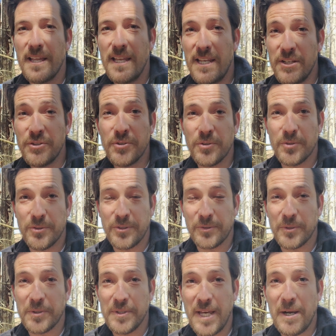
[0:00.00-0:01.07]
easier to
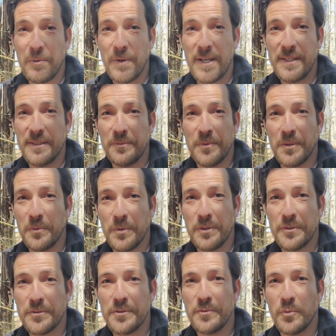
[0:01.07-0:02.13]
learn that way than what it
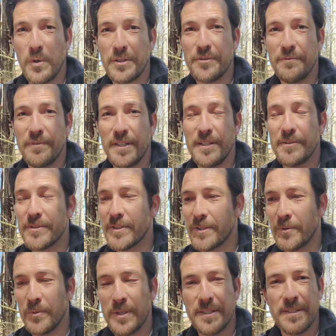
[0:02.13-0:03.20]
was watching videos. I
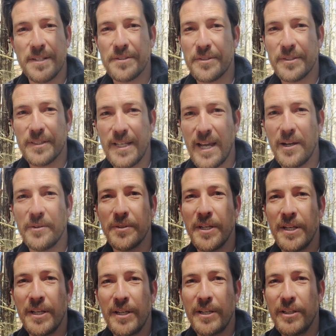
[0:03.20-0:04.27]
don't want to discount
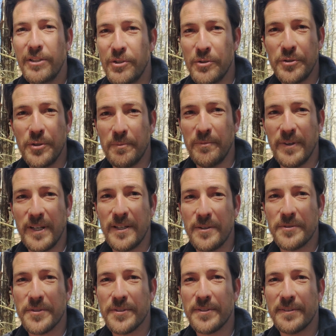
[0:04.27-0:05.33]
YouTube
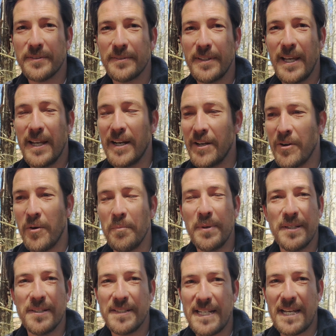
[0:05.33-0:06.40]
videos, and I know I'm
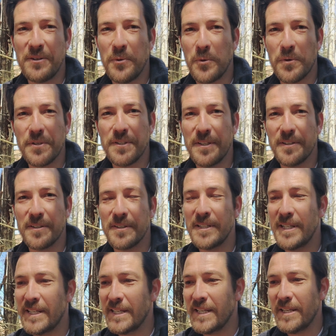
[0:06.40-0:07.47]
beating a dead horse here,
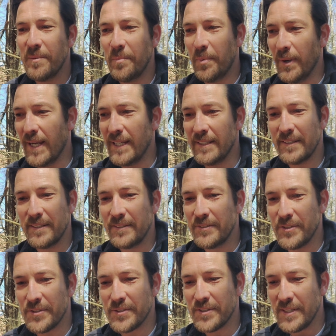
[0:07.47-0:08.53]
but
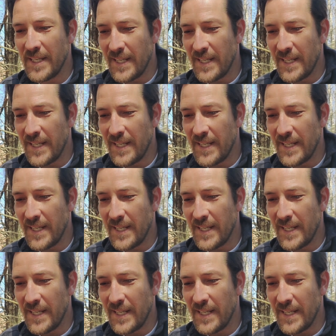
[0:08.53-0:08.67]
just,